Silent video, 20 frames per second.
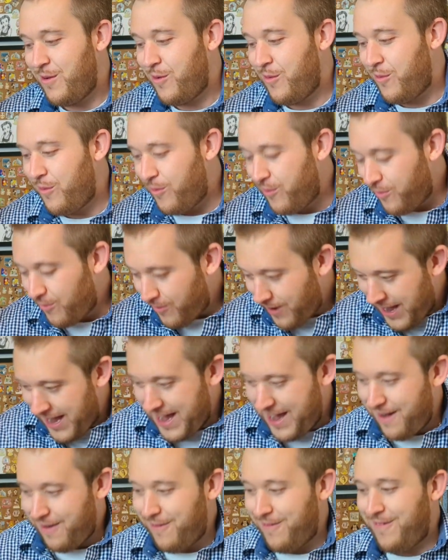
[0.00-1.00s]

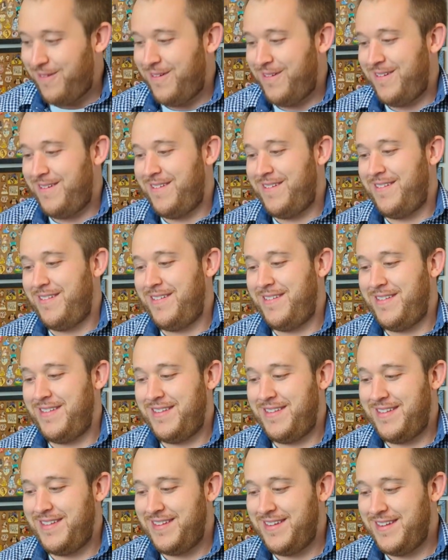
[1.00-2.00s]

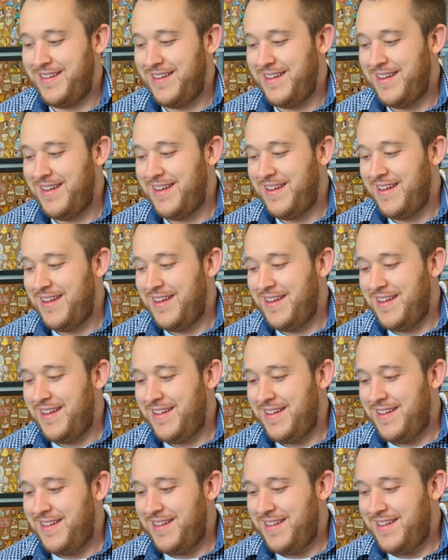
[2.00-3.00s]

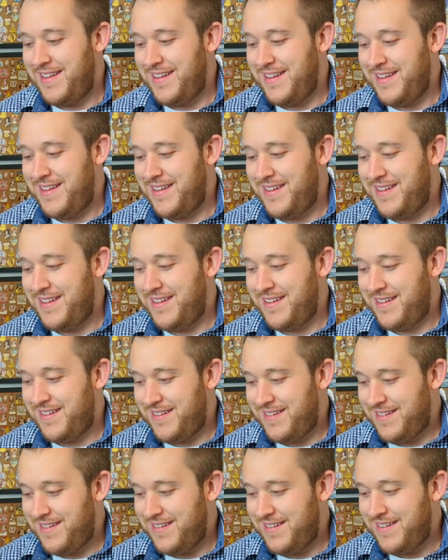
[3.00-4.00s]

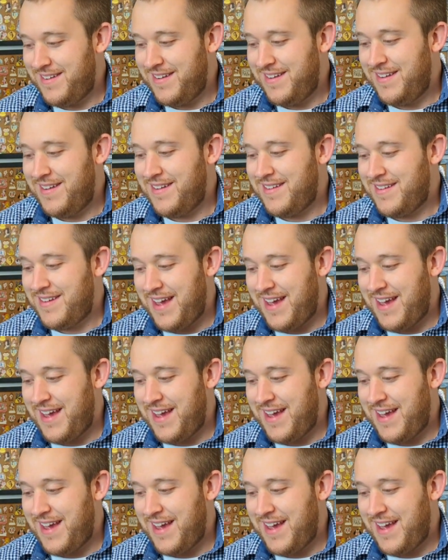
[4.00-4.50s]
(not speaking)